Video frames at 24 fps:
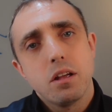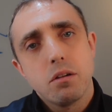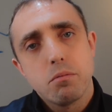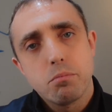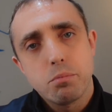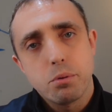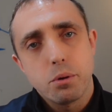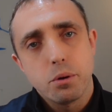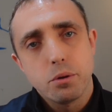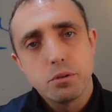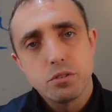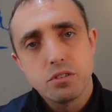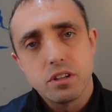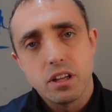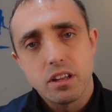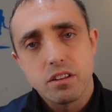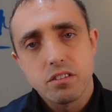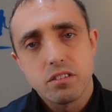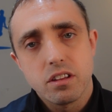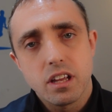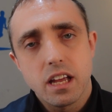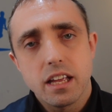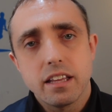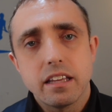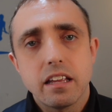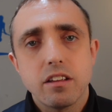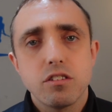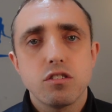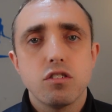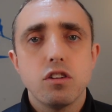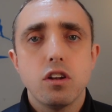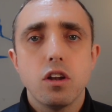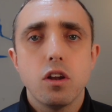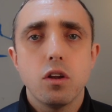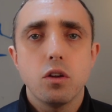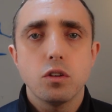process, and there's
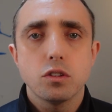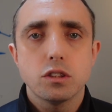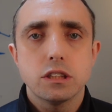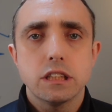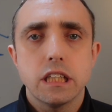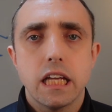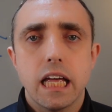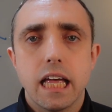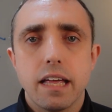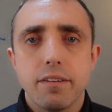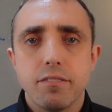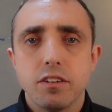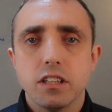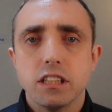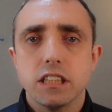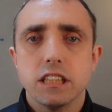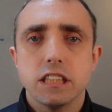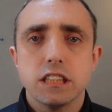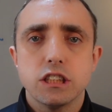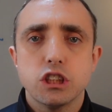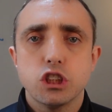lots of evidence to